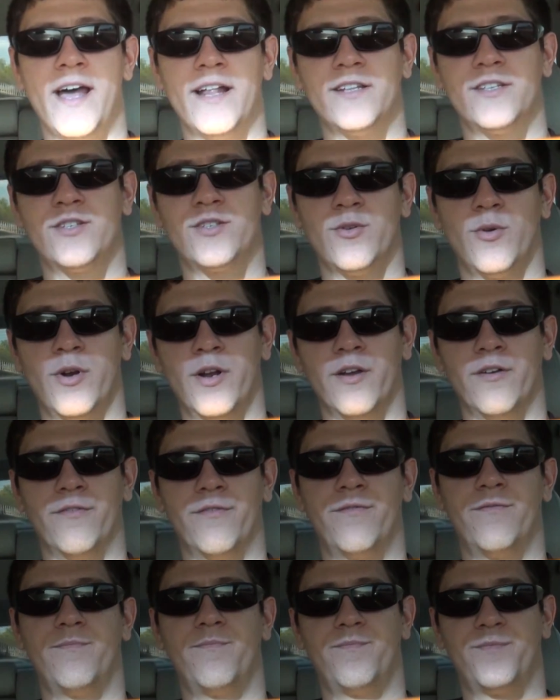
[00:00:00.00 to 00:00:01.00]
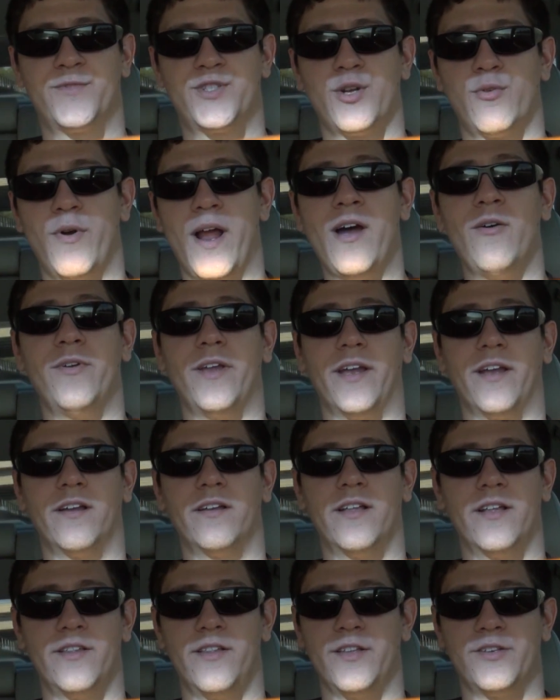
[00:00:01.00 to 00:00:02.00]
that sort of
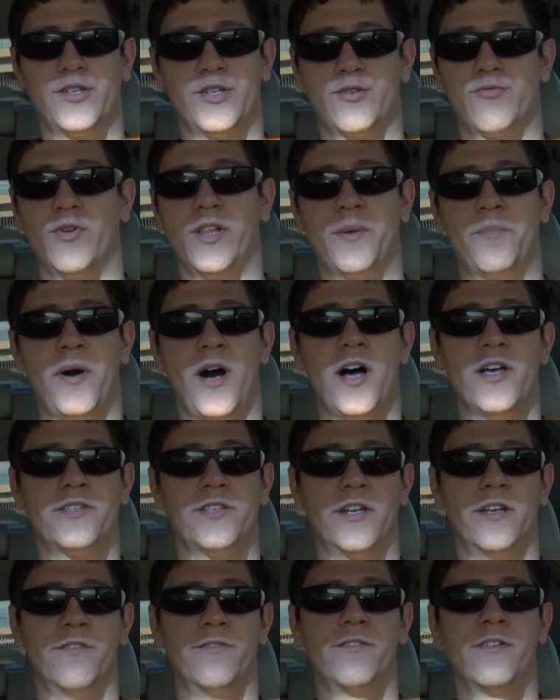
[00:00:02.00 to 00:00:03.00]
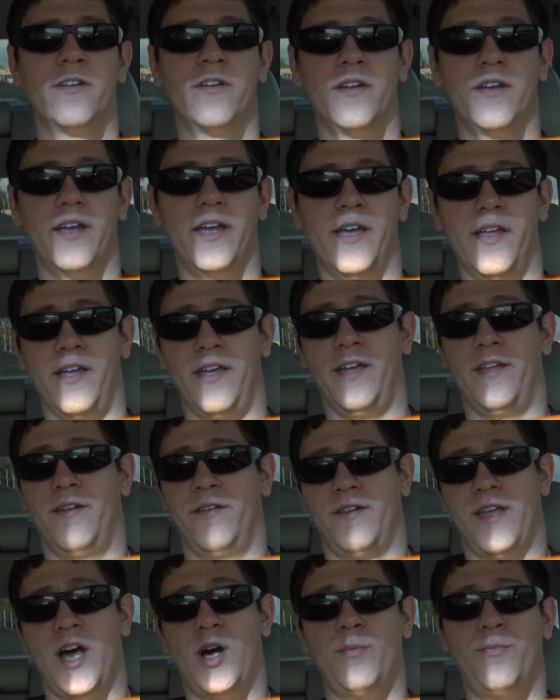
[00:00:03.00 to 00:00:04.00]
surrounding that's just really positive
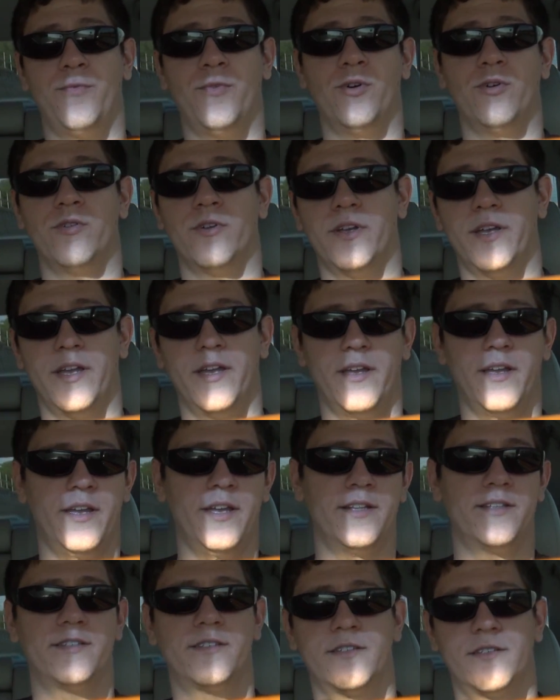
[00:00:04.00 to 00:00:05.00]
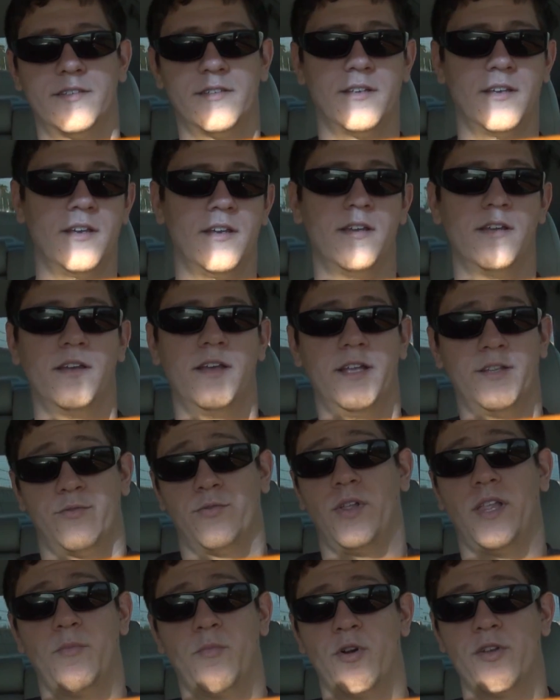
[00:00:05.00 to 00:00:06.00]
and helpful. It's
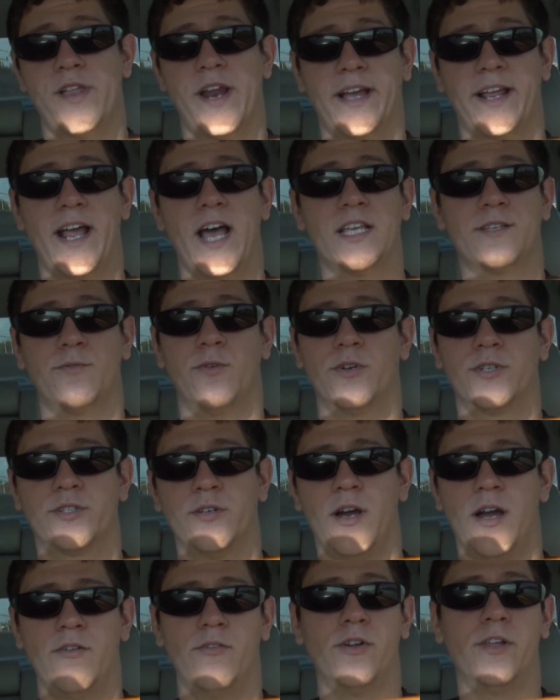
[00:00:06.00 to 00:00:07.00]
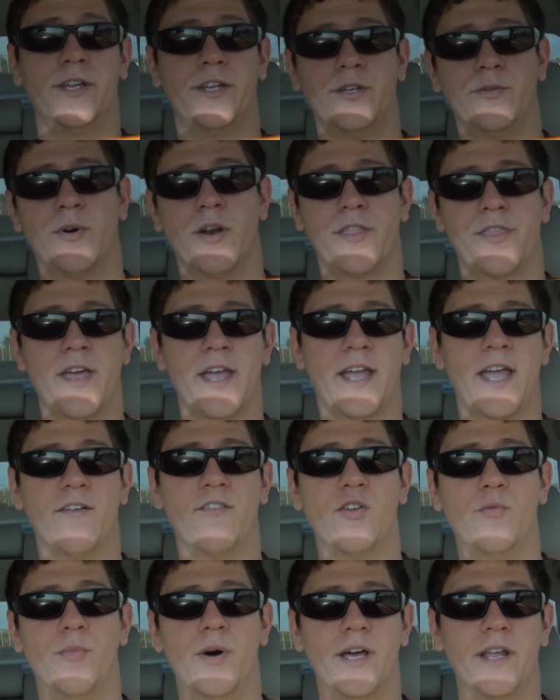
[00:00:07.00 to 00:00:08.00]
really more than I can ask for, so I really do want to thank
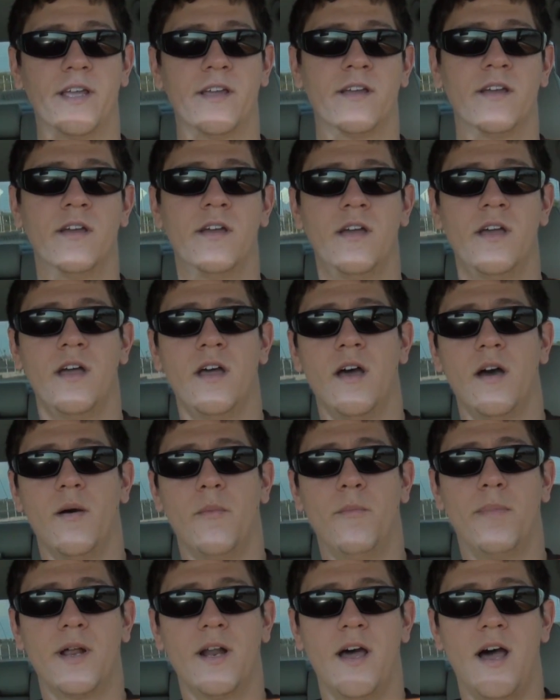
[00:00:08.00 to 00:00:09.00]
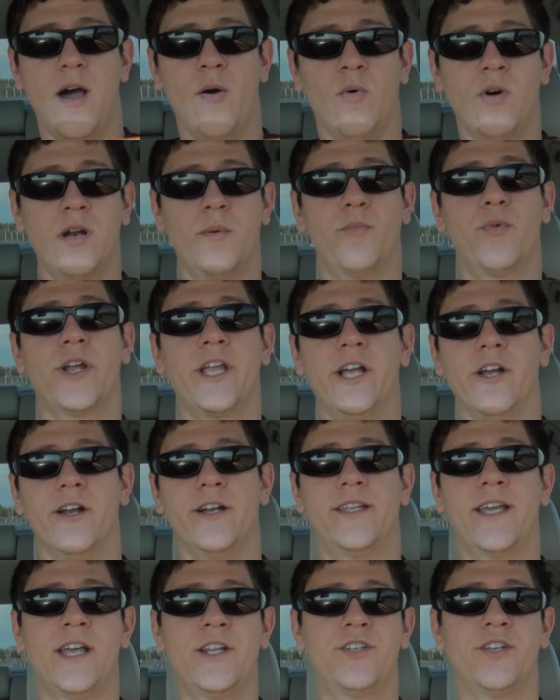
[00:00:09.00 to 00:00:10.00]
everybody. But I want to bring your
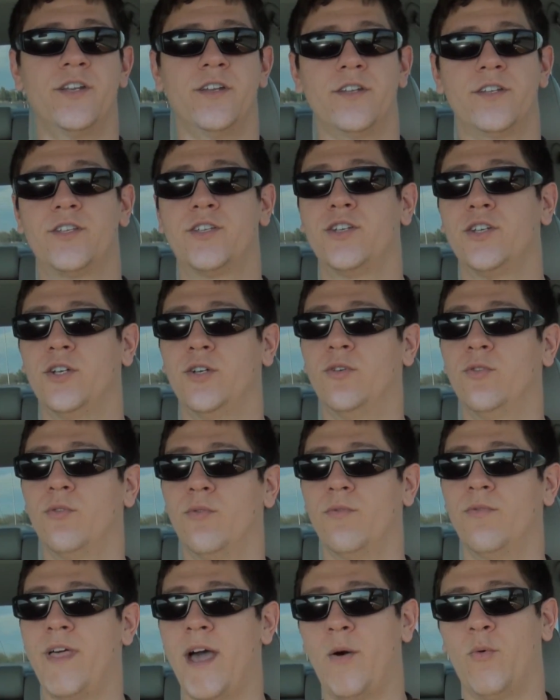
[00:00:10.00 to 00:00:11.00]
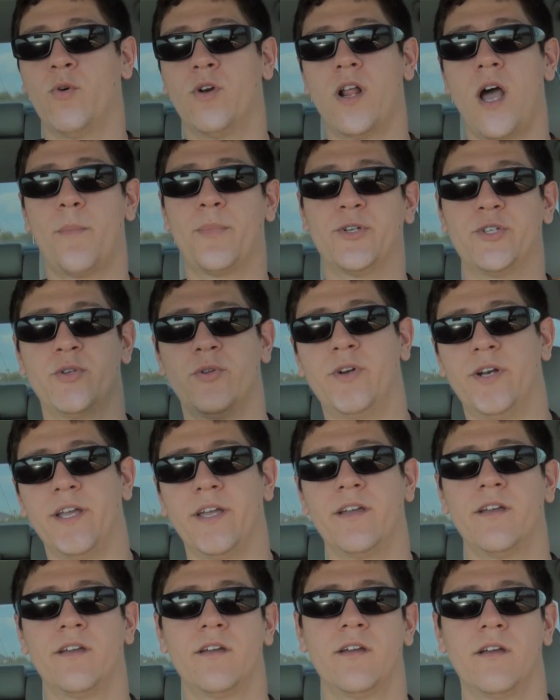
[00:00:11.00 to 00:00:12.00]
attention to that word opportunity.